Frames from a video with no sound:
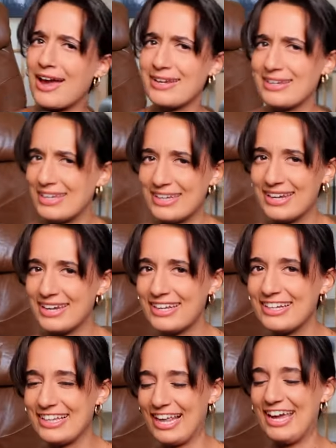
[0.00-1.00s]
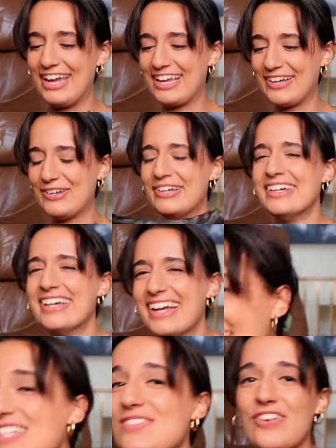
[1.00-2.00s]
I need it. Like,
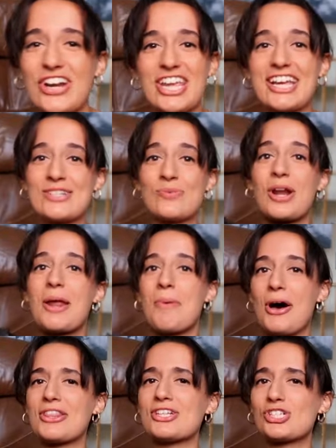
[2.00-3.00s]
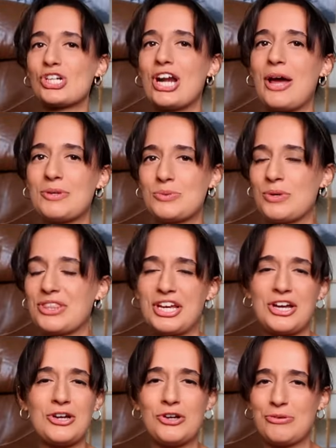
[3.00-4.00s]
it's funny because when I bought this shirt, I was with
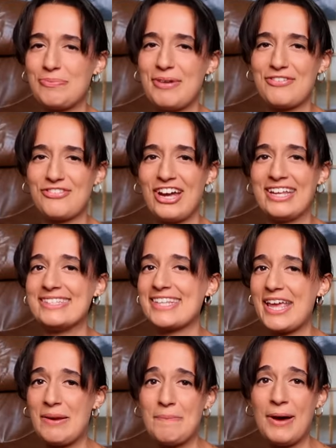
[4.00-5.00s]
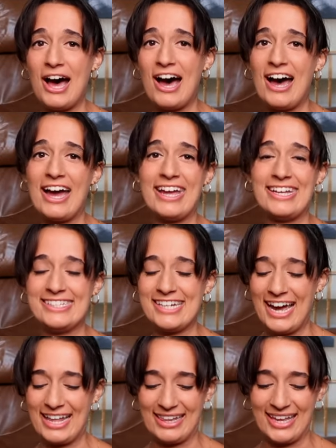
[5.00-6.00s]
like a group of my friends in Pai in
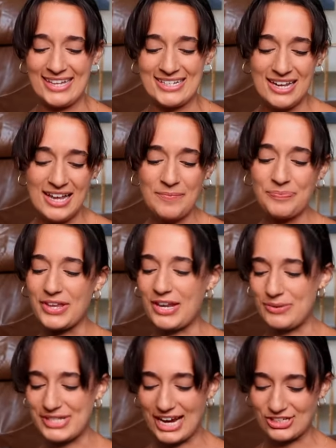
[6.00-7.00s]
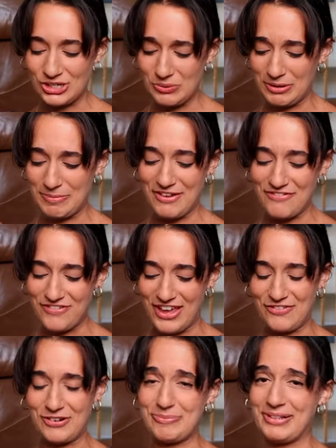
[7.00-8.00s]
Thailand, and it was actually one of my
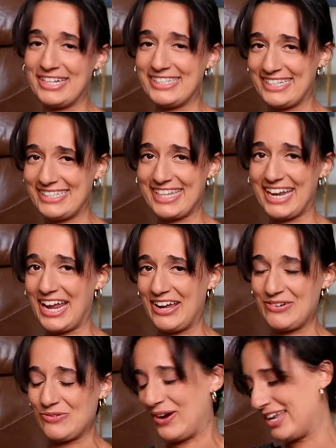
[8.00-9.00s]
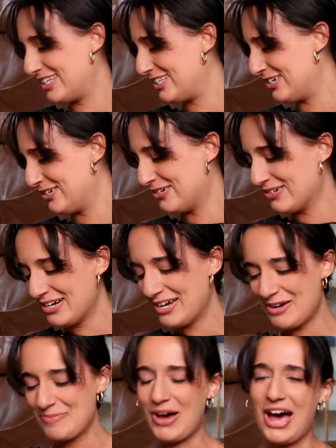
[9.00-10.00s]
favorite places that I went to.
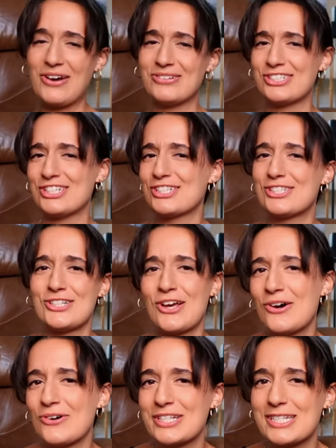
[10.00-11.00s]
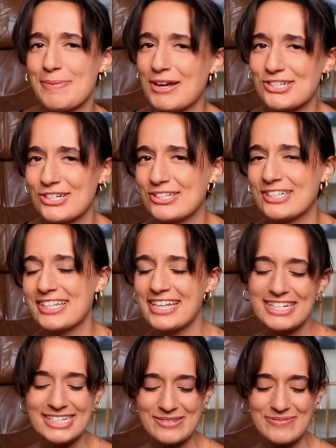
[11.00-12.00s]
Pai was just so special
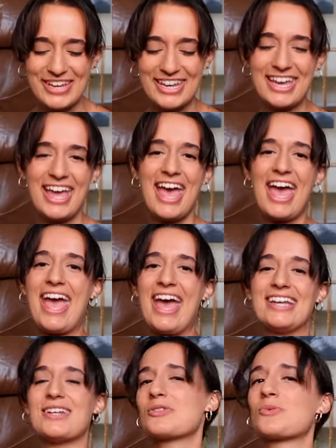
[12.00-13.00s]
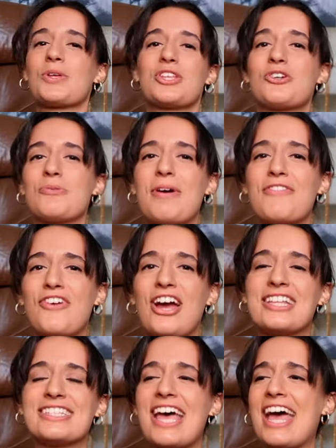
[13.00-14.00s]
to me, and I was with a group of my
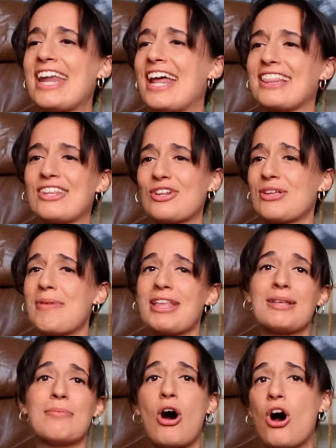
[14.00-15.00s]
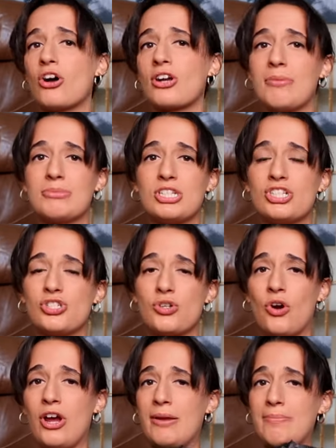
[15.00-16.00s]
friends, and I literally made them all come to the
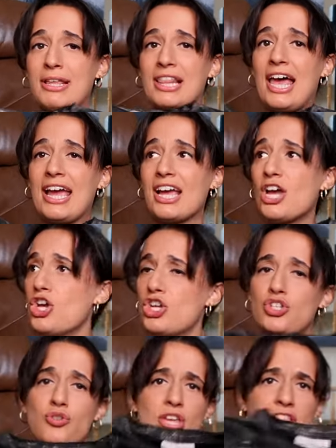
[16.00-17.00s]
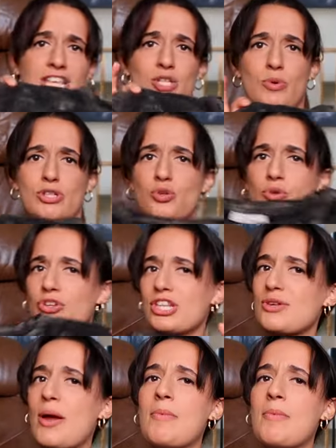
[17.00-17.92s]
store and be like, do you think this one's cooler? This one?